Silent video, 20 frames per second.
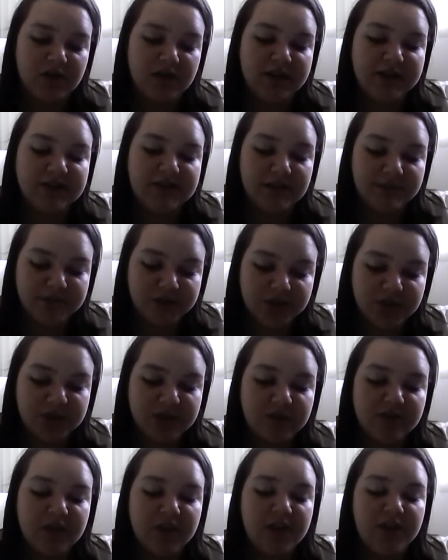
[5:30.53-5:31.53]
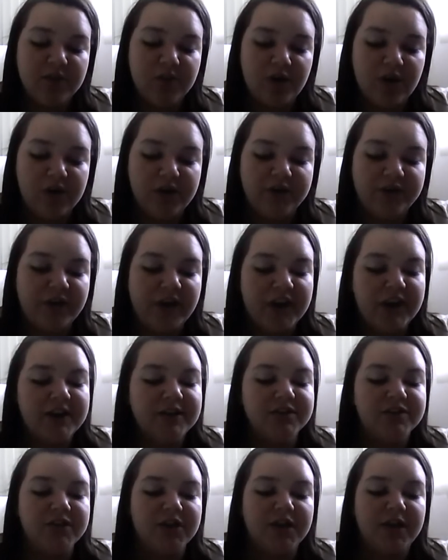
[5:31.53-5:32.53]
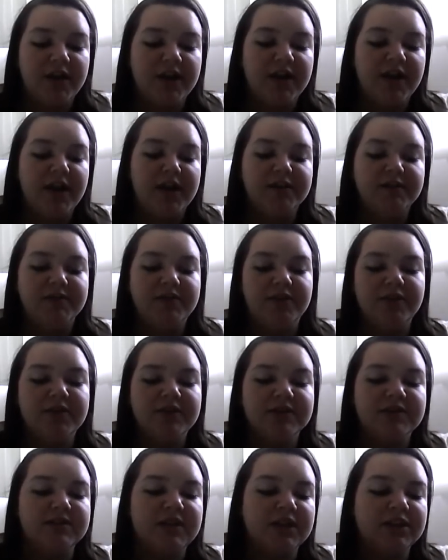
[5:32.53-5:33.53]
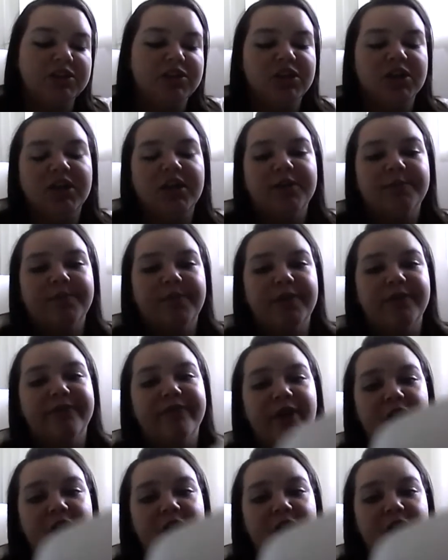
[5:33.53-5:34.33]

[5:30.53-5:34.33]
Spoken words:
exceptionally qualified in certain areas, so this section can be